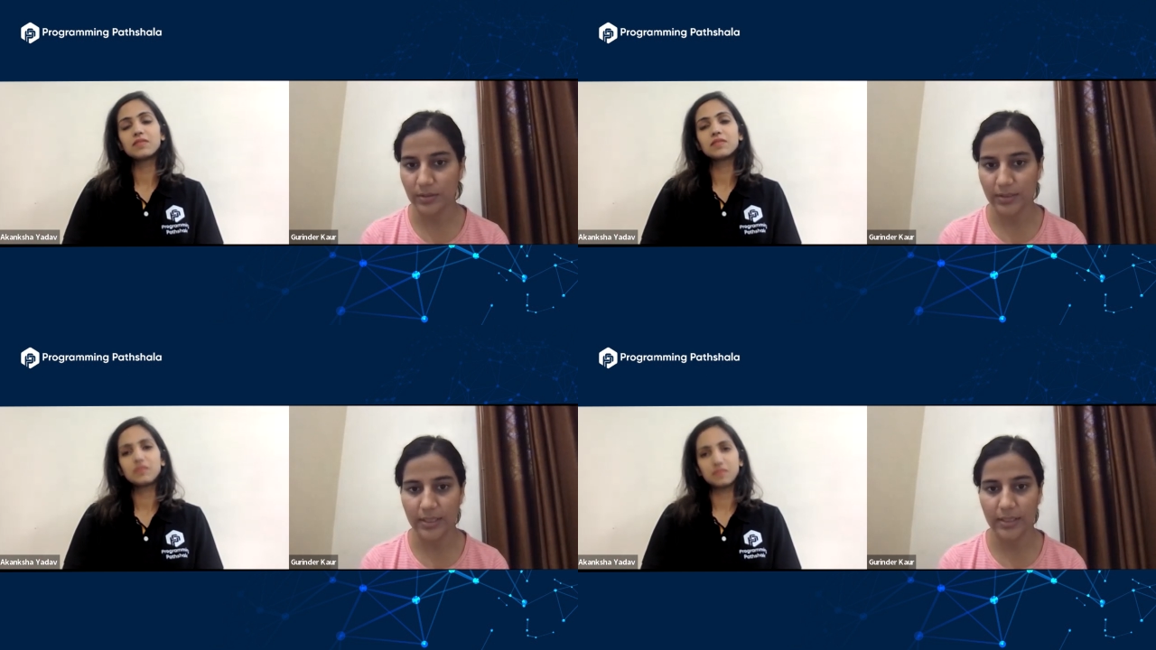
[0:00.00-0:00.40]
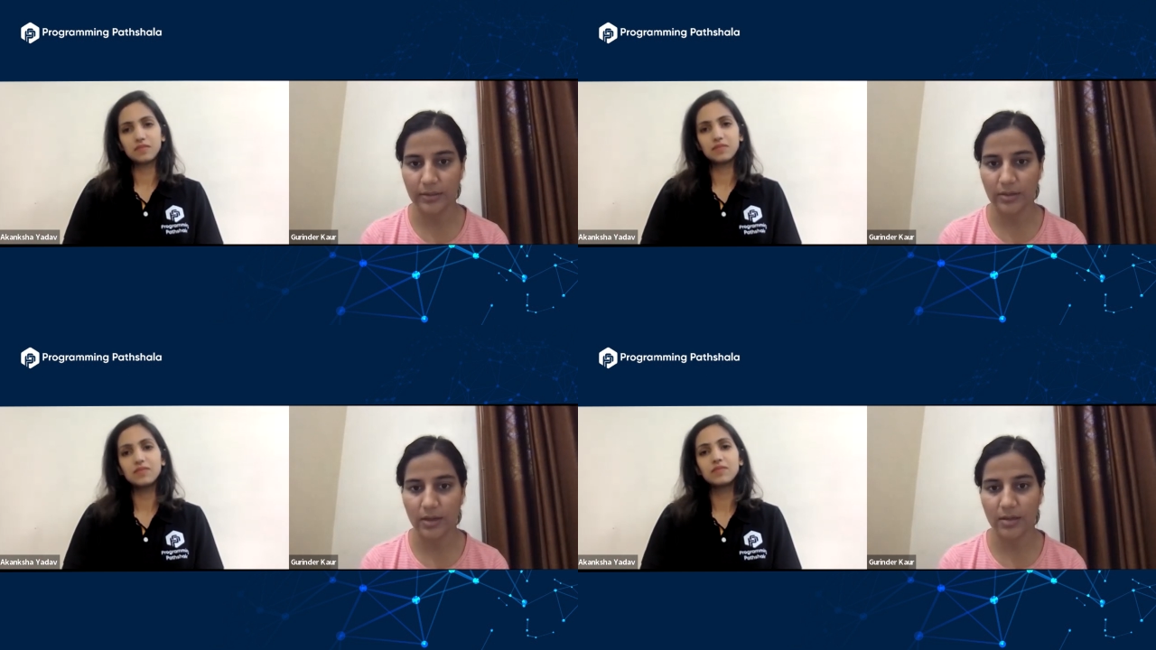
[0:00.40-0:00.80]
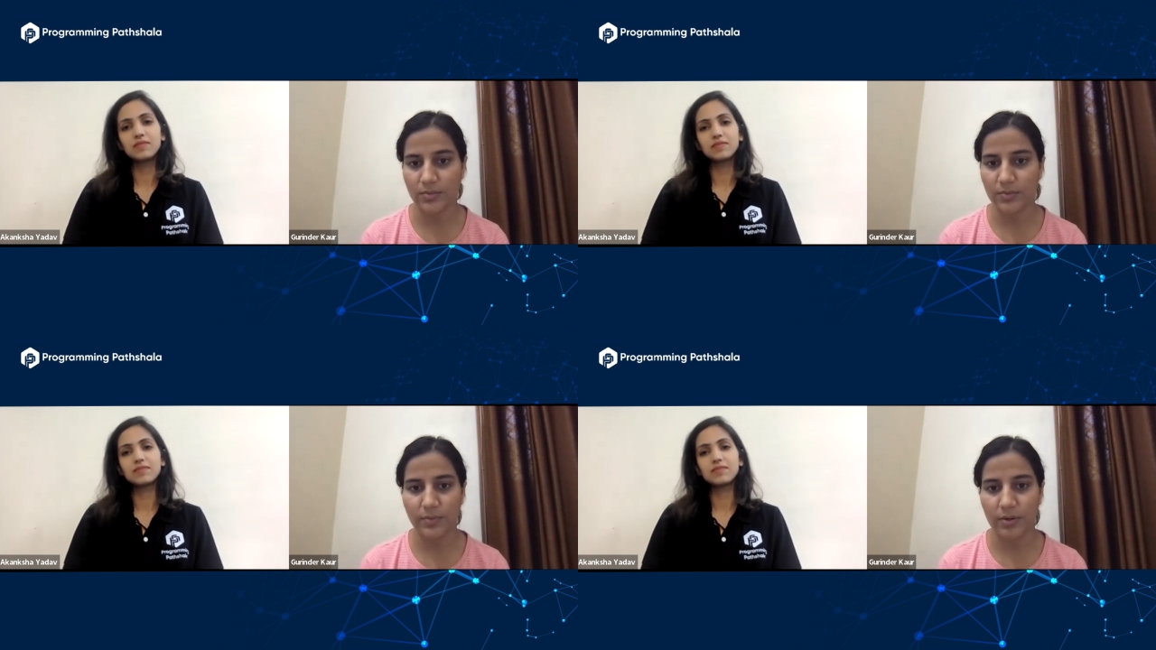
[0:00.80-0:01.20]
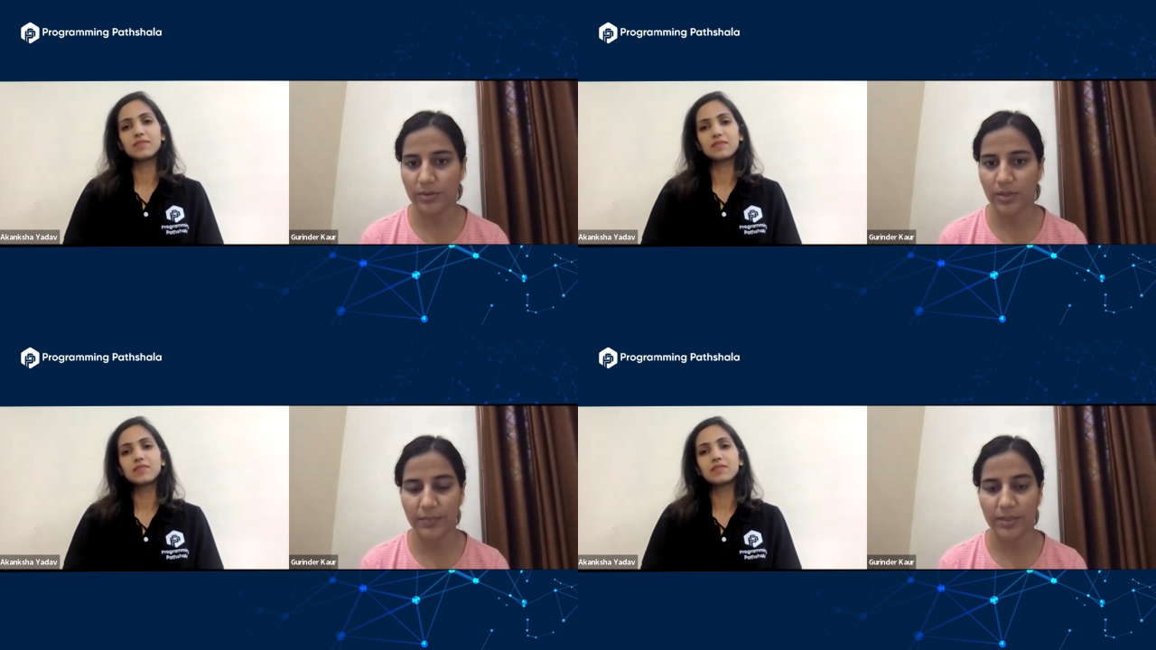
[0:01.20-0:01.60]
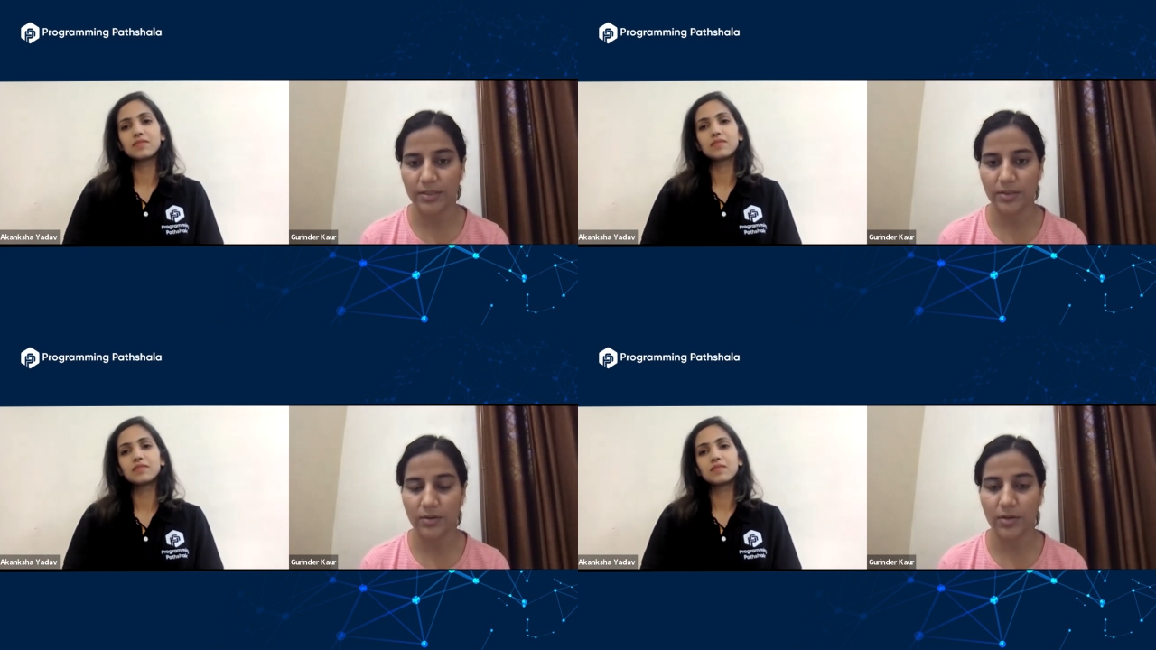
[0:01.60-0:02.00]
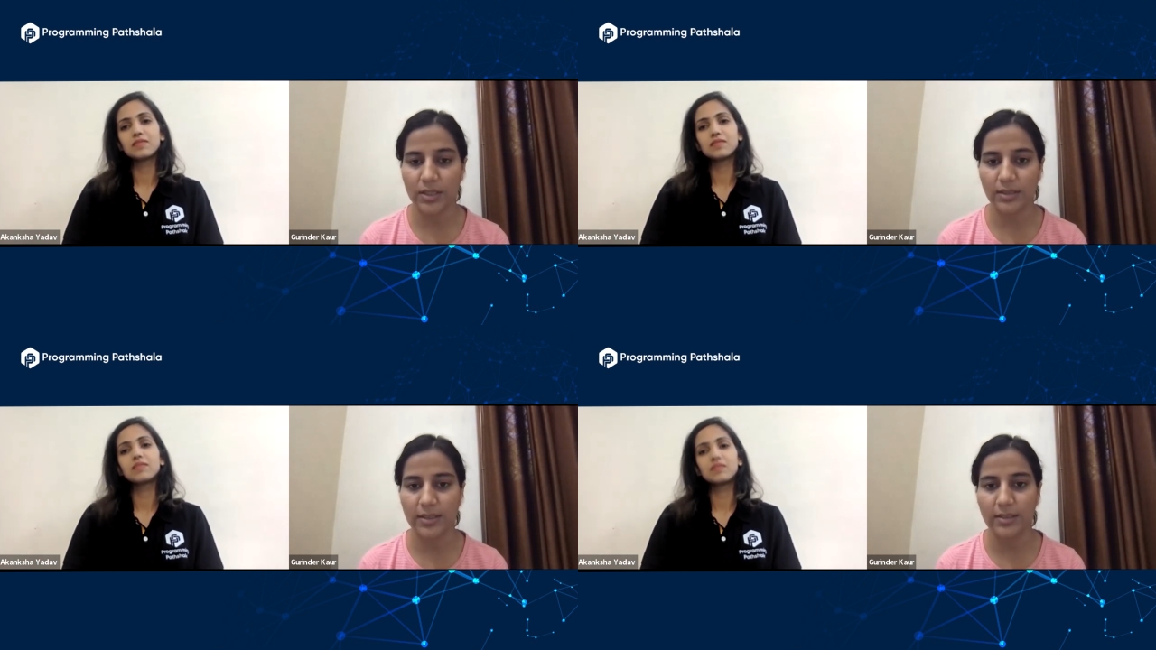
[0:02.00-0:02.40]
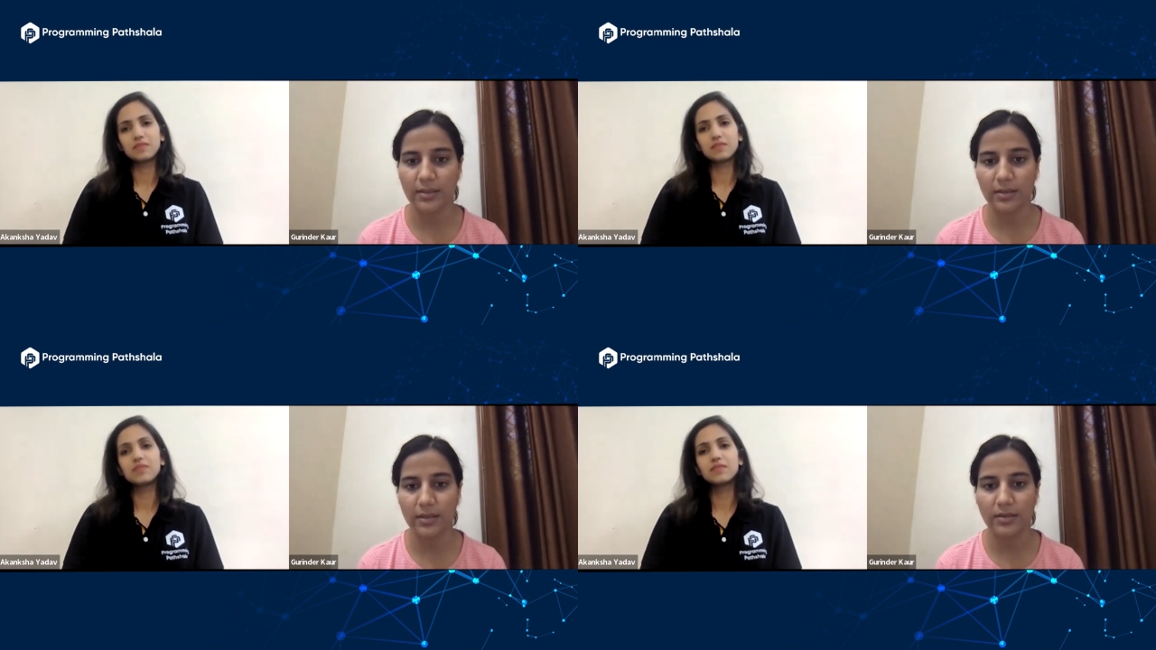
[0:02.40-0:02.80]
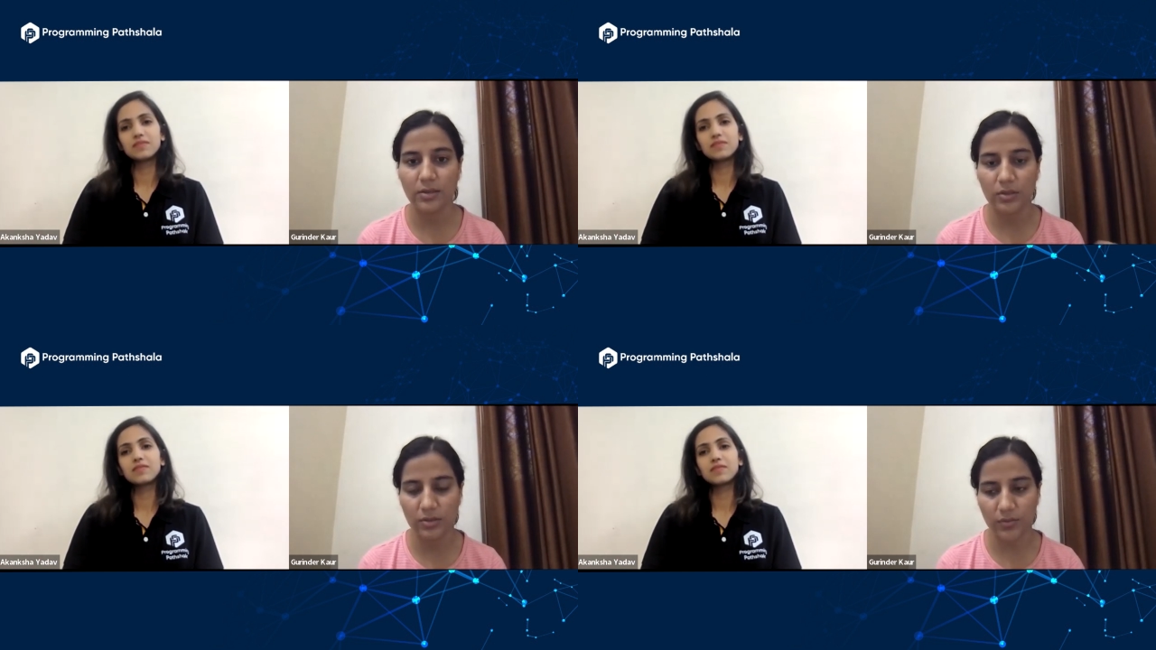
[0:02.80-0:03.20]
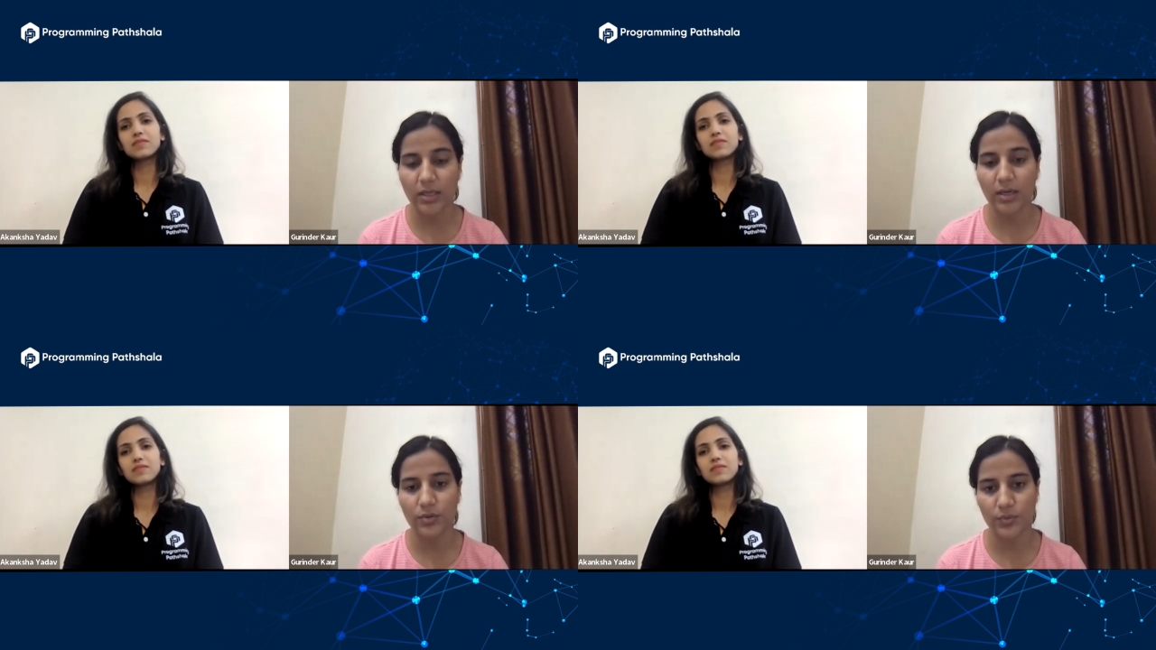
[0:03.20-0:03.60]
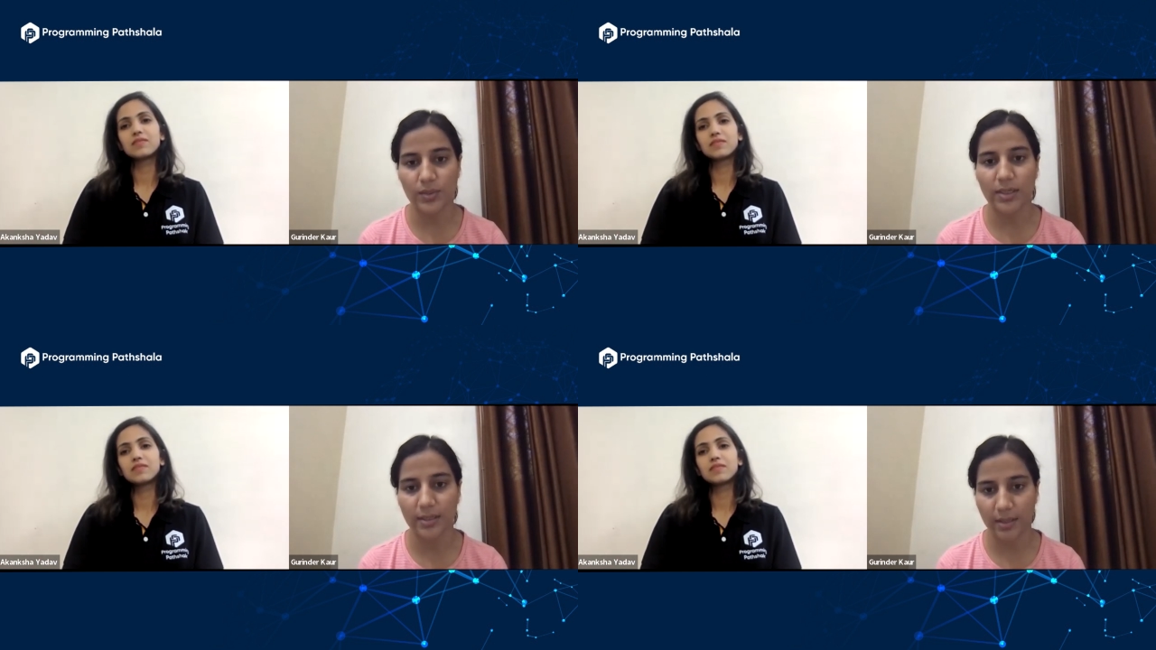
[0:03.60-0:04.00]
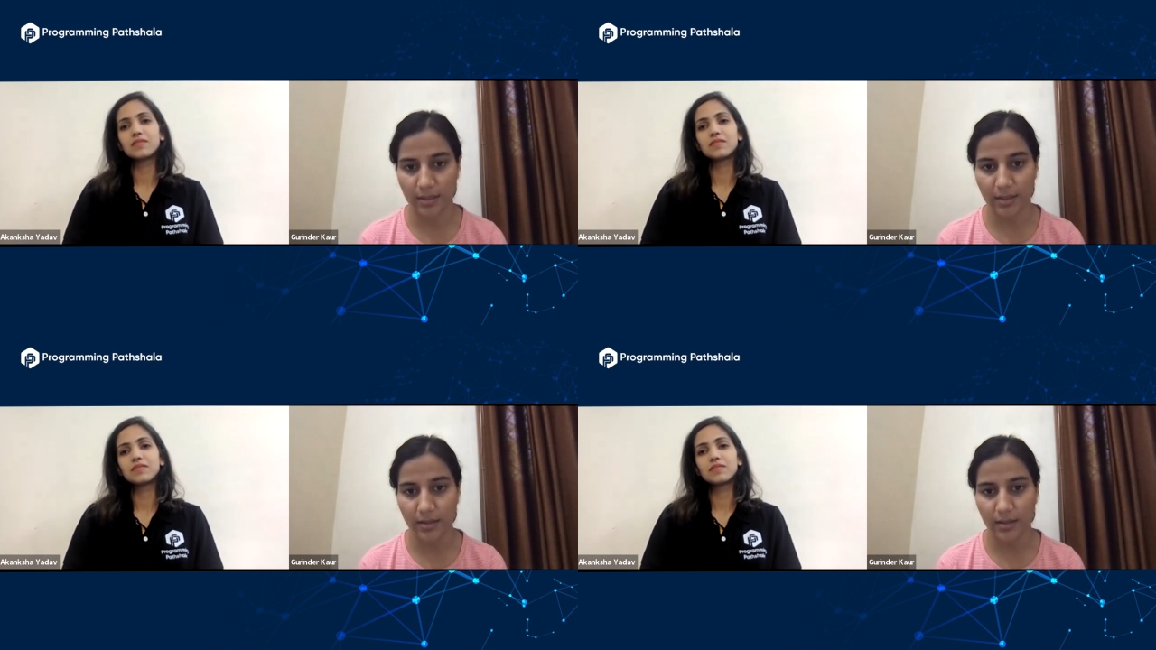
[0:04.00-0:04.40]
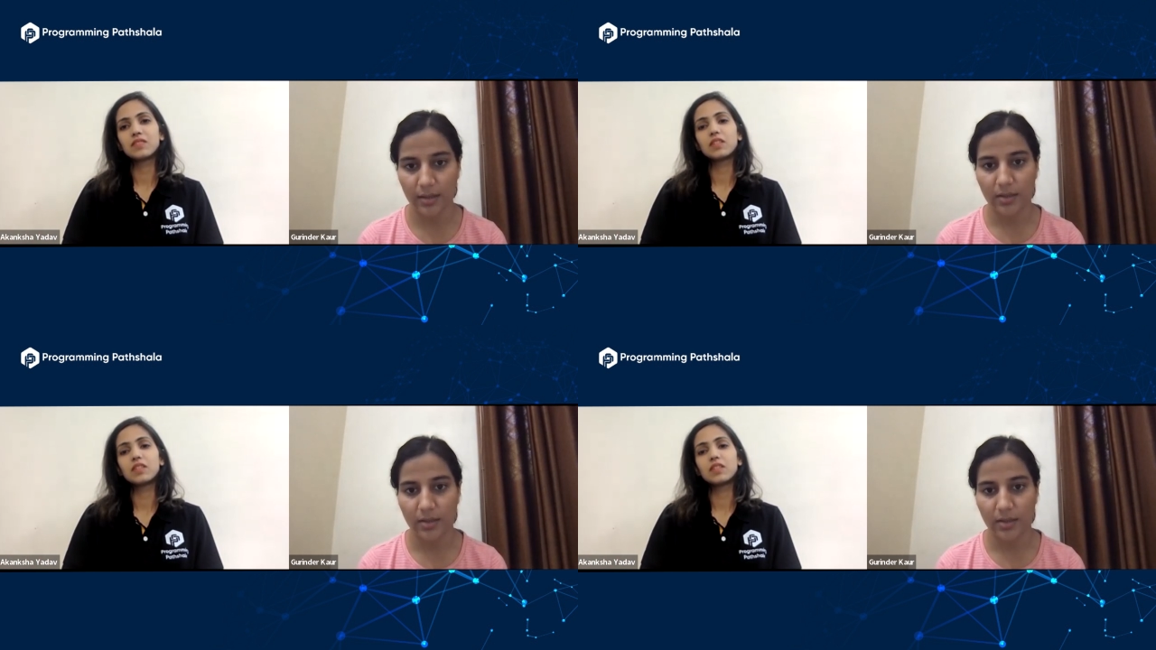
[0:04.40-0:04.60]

Speaker 1: They asked me about timings and all, and then three rounds were conducted.